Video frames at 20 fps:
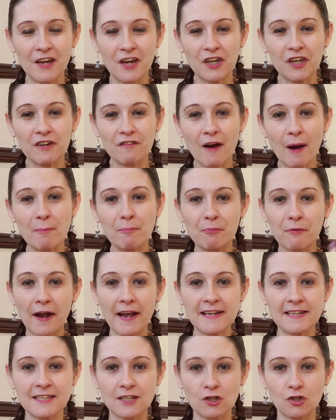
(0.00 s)
You're
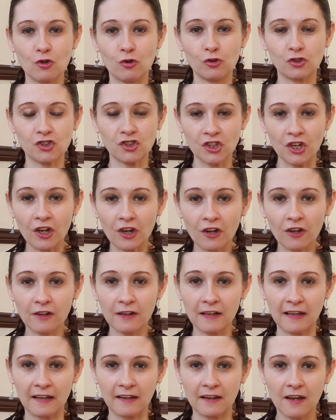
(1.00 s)
embracing your
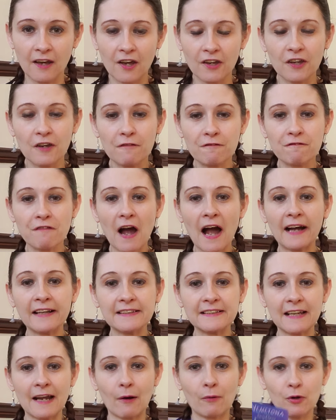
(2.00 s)
journey. You're
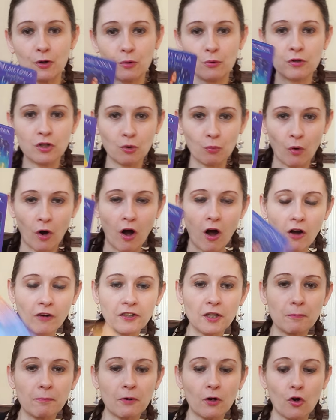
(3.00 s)
finding out who you are.
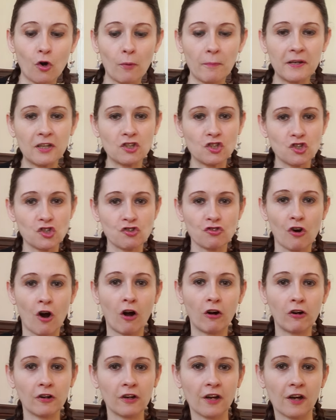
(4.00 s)
You're becoming
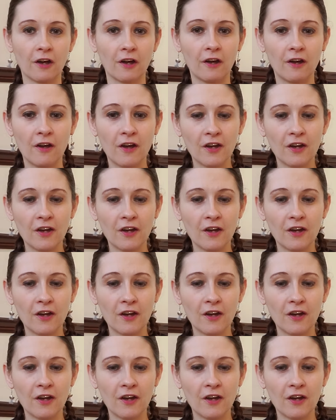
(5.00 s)
stronger.